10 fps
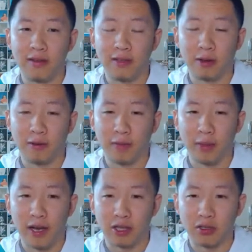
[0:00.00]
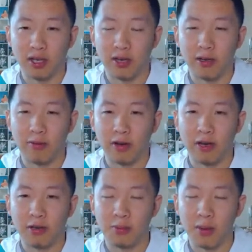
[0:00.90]
it's hard for me to actually get it up right now
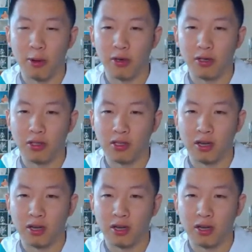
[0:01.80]
because my opponent could just